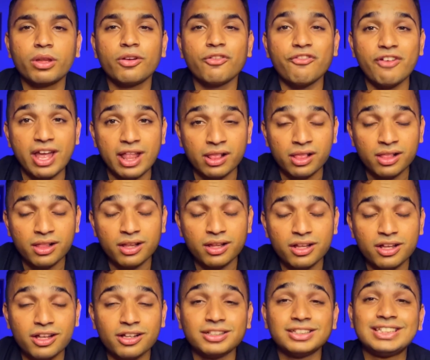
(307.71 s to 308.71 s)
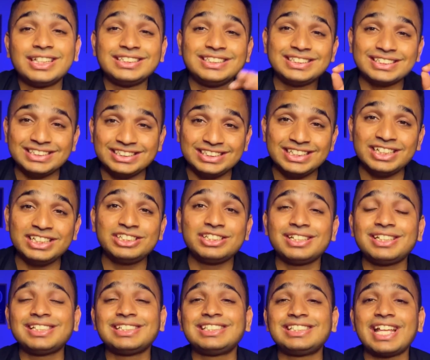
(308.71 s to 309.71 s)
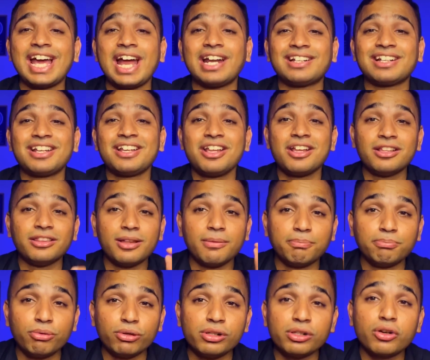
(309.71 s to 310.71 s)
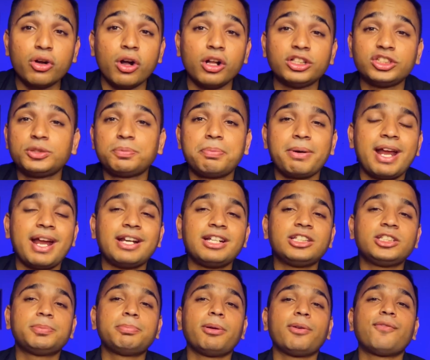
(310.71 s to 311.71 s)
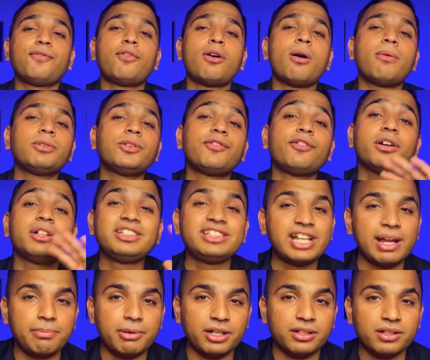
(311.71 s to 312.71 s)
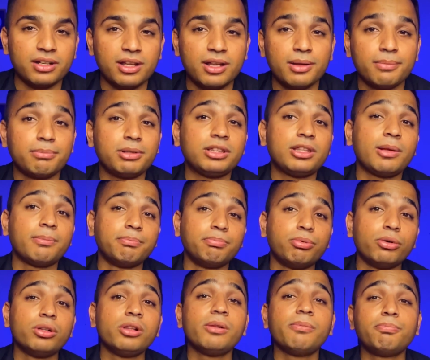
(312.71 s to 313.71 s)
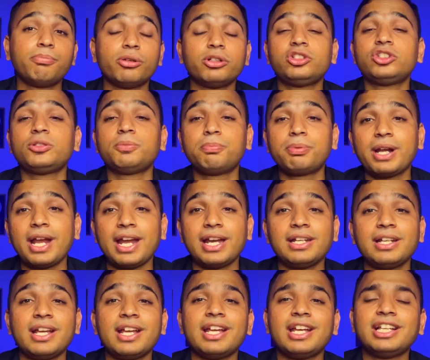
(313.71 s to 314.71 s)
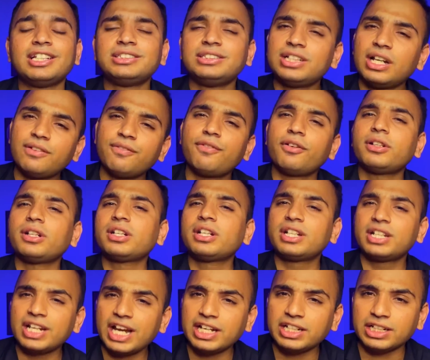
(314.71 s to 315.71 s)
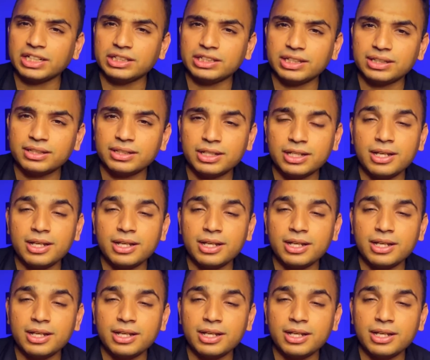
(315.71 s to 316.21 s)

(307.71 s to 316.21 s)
Well, the distinction is that the bull call spread is performed for debit, but the bull put spread is done for a credit,